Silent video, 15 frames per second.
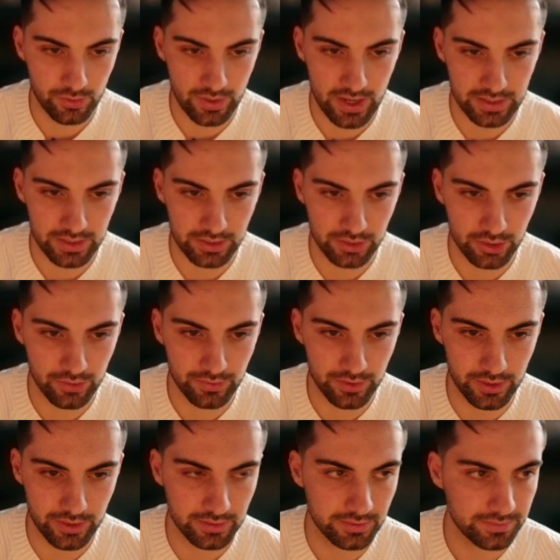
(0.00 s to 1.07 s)
drag this
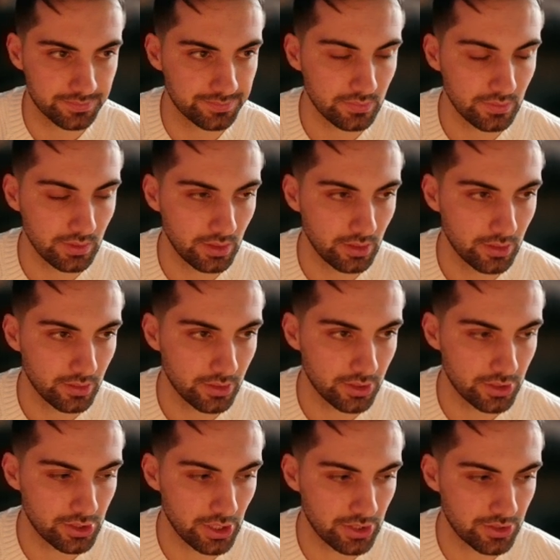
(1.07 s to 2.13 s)
over. I'm
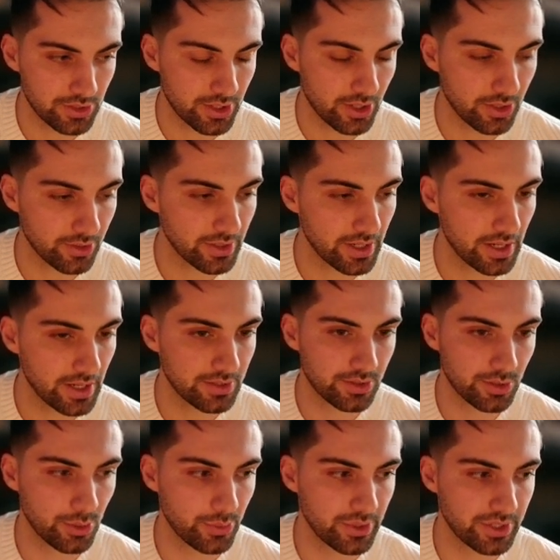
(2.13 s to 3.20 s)
gonna change the color again
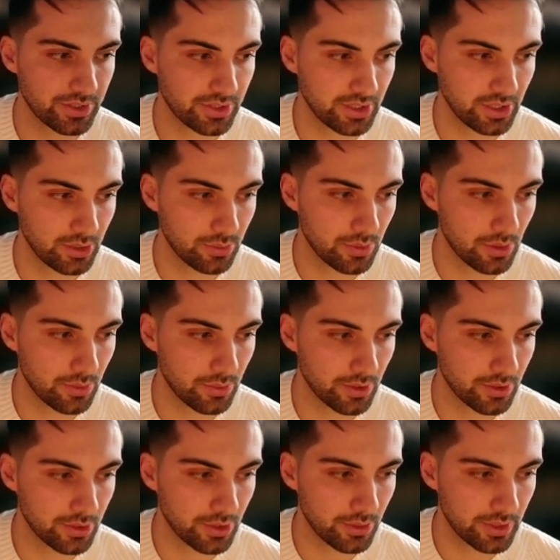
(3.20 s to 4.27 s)
so that we can see what
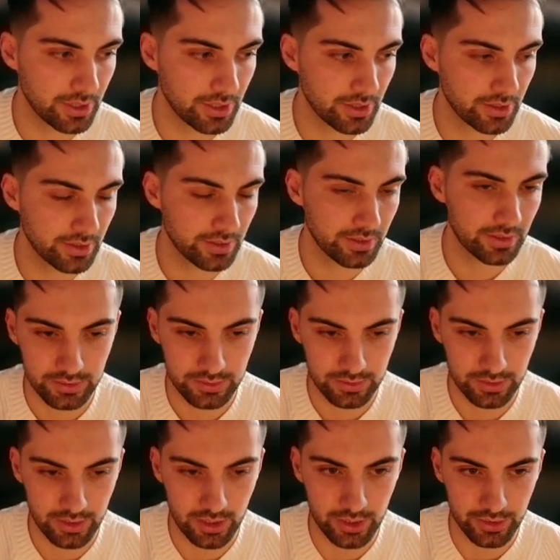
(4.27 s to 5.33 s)
we're doing here.
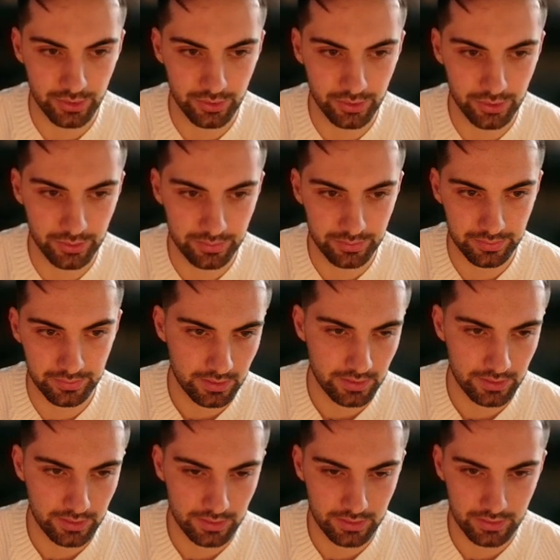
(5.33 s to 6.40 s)
Ungroup,
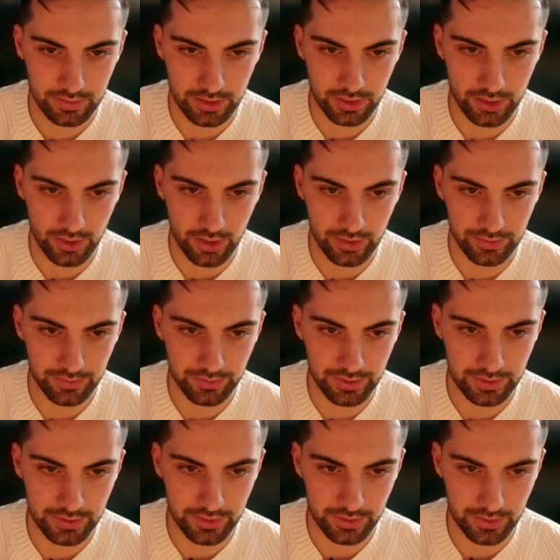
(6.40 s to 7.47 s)
click off of
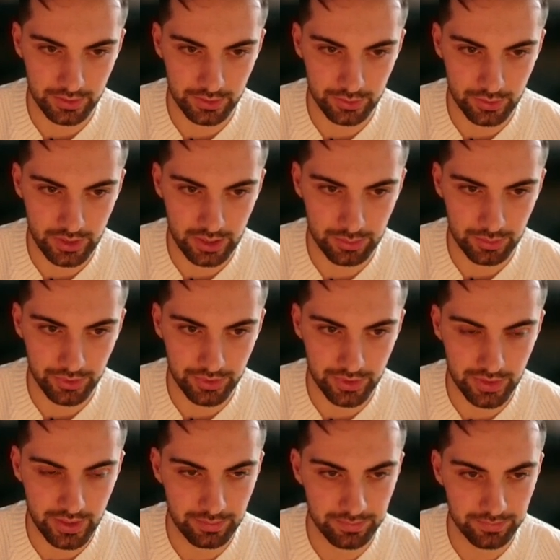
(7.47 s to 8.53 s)
it so that you don't drag both
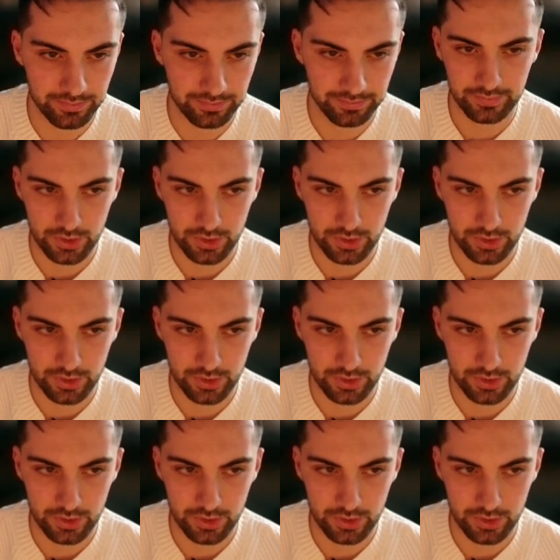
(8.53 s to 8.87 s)
of them.